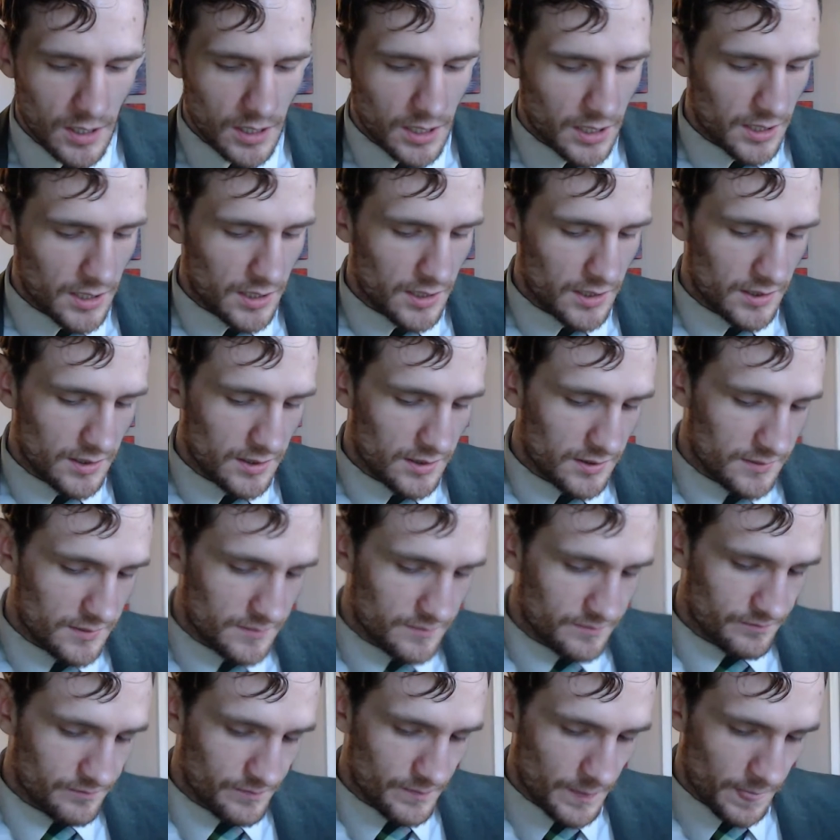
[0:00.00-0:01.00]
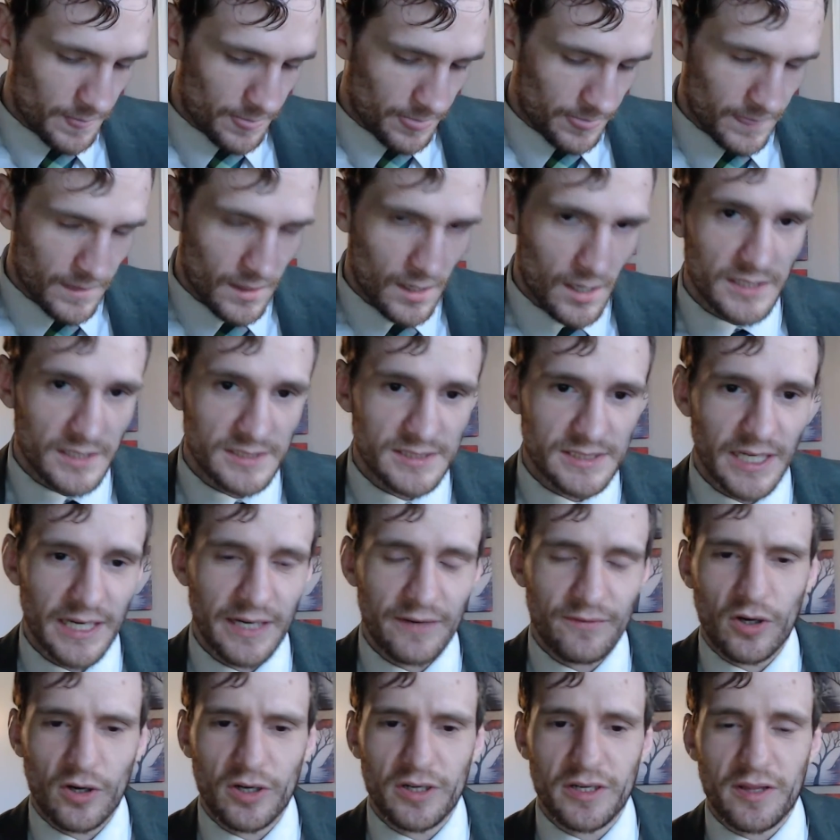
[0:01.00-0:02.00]
It's kind of
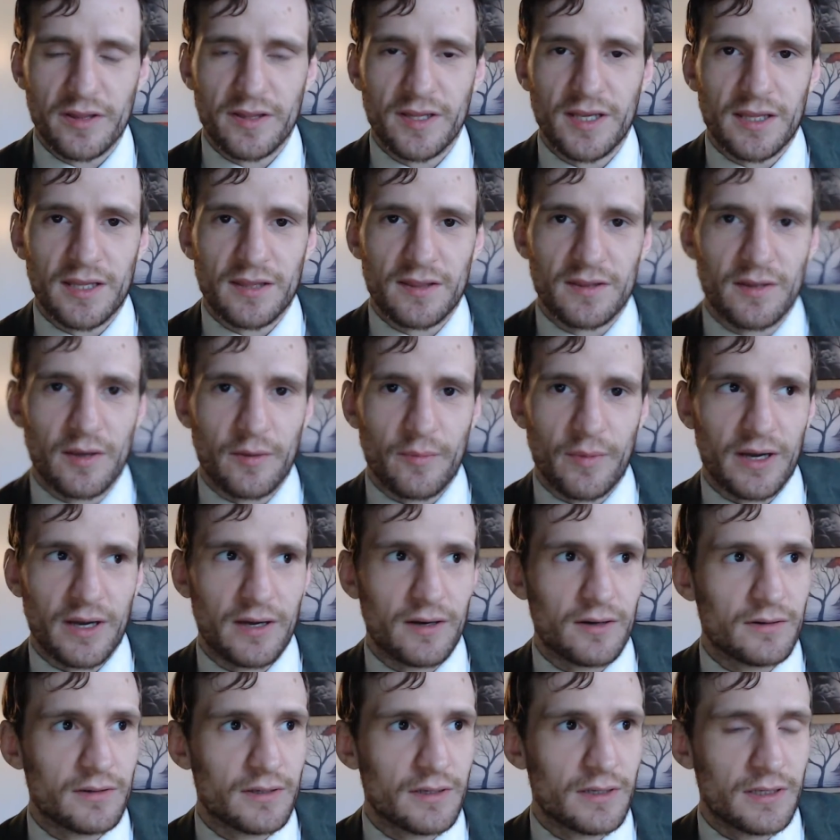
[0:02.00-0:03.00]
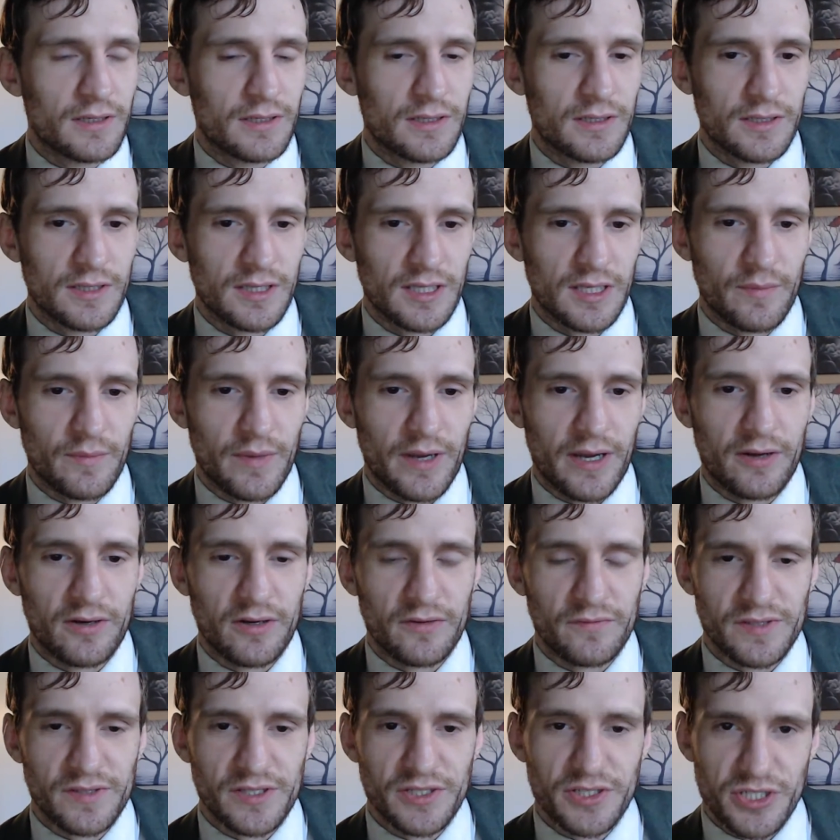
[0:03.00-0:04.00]
hard to think about the amount
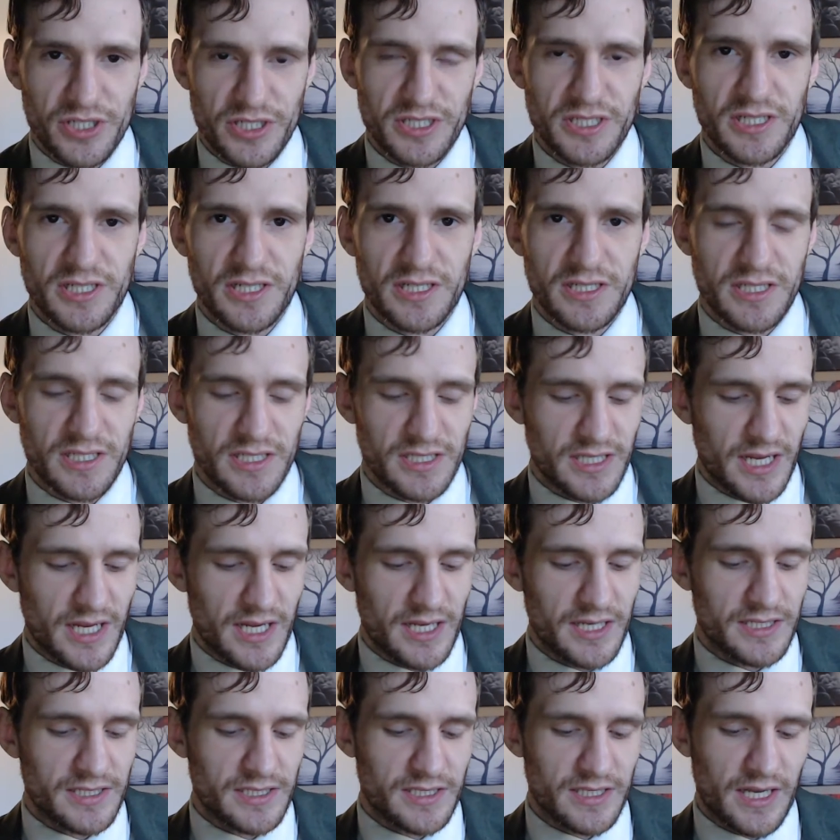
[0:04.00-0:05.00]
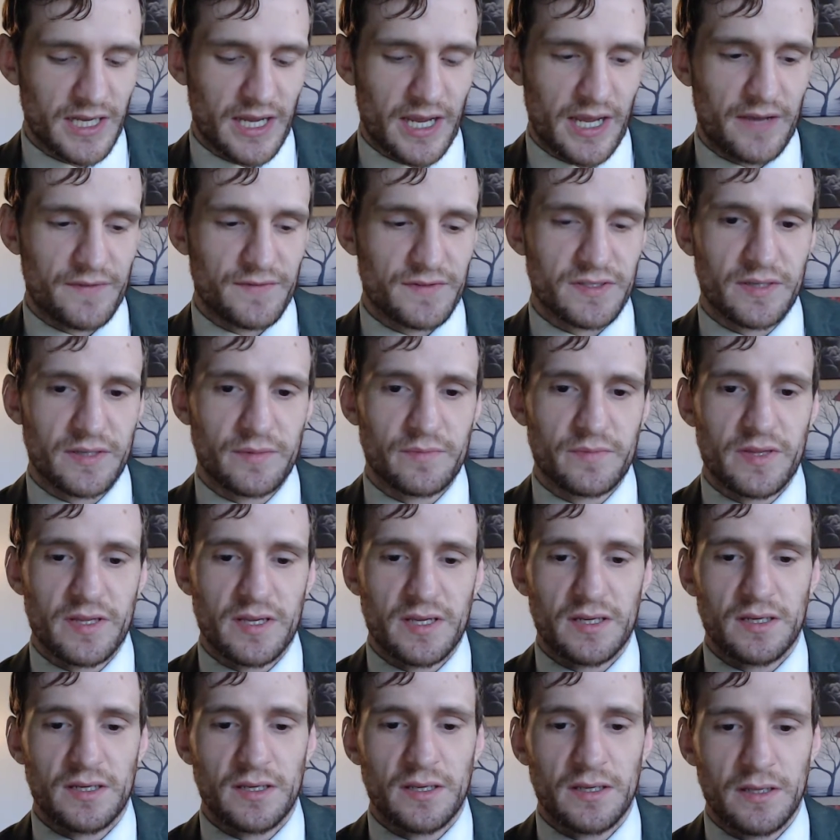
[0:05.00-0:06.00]
of logistics it takes to have
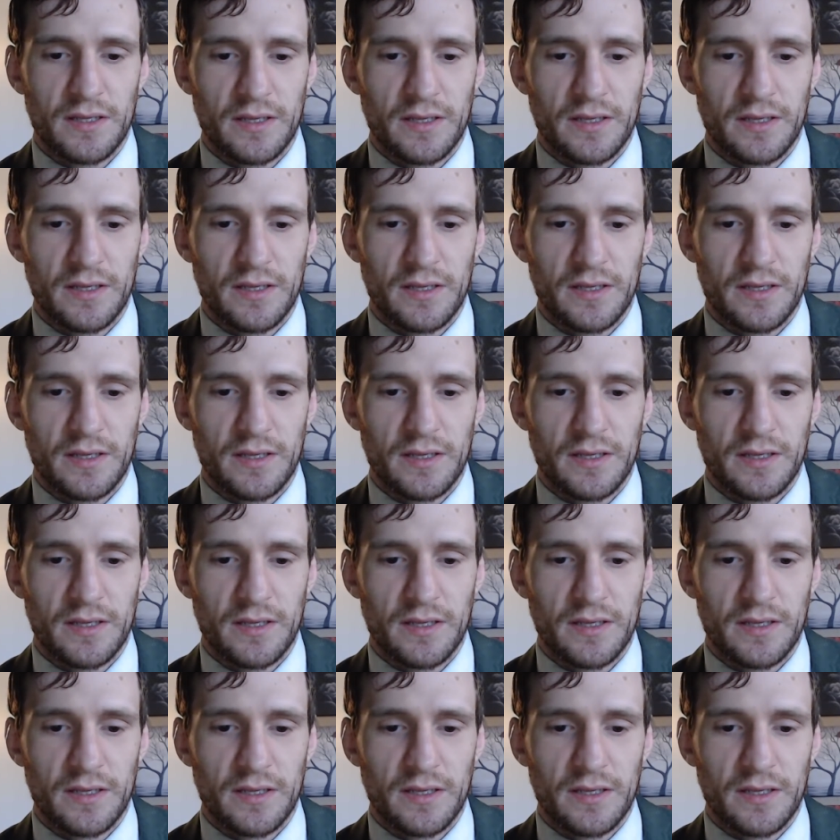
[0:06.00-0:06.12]
something